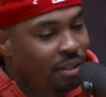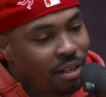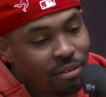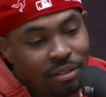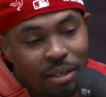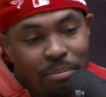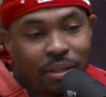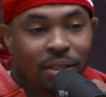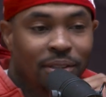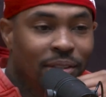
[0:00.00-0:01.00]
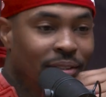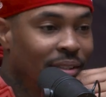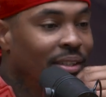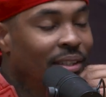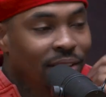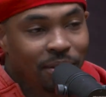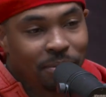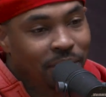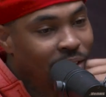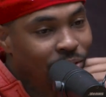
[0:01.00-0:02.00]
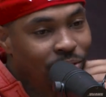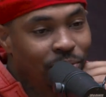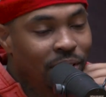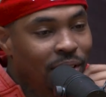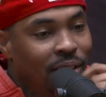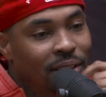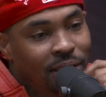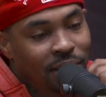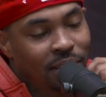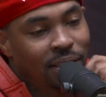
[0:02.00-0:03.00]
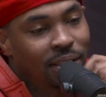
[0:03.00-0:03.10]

They yeah. was like, "Bruh." You know what I'm saying? You too good at this shit.